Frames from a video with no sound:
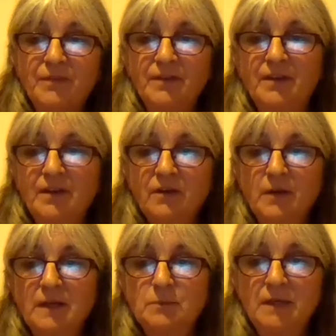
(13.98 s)
you know,
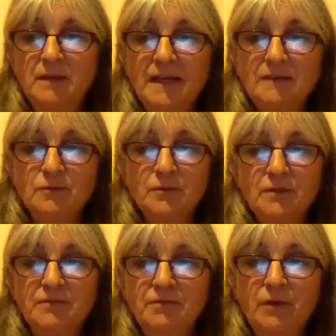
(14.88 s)
as we get sort
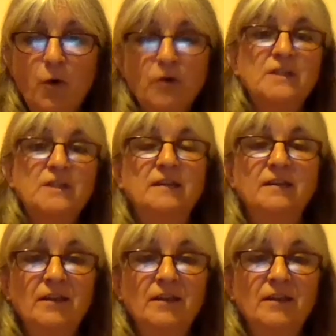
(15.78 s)
of locked in,